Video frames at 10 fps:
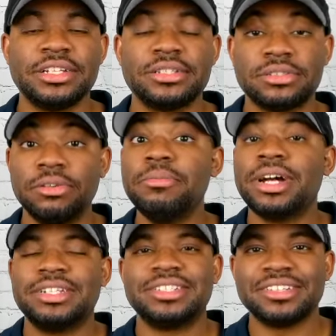so
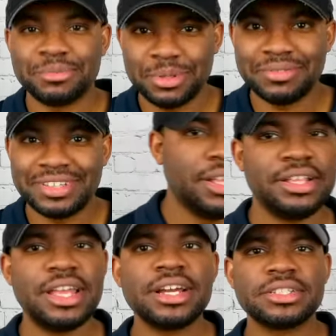much to the movie.
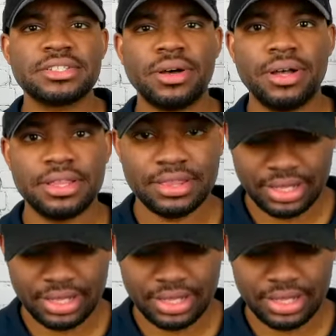Next on the